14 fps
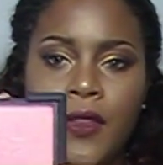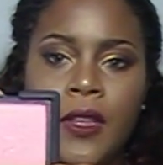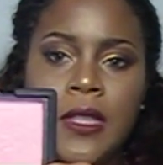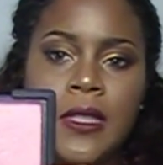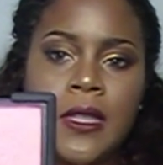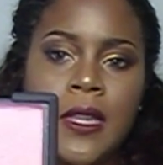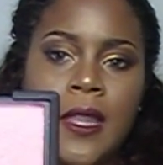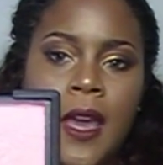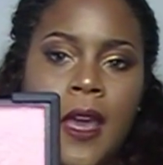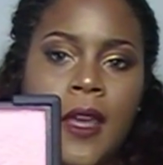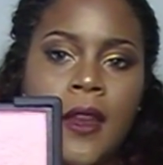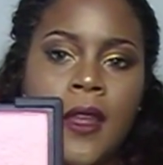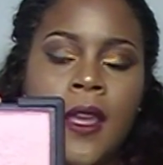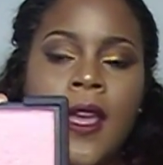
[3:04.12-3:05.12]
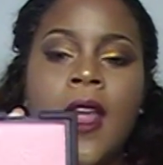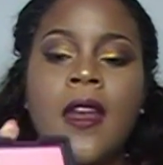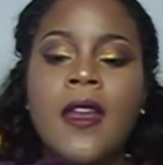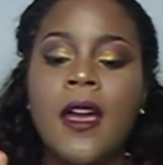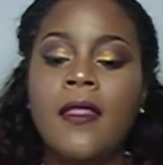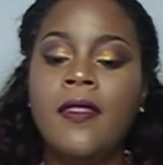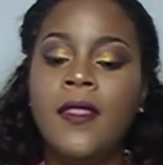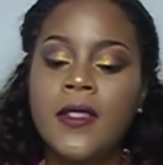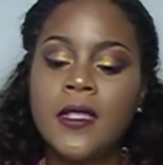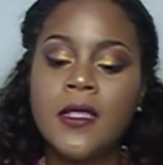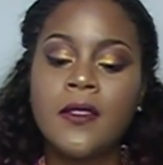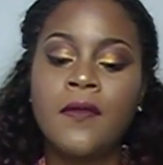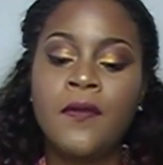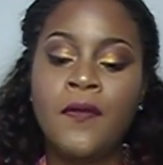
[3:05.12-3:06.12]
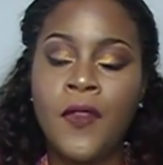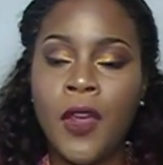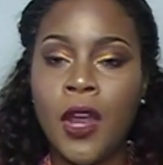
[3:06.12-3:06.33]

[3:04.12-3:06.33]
You can see that. Now this is a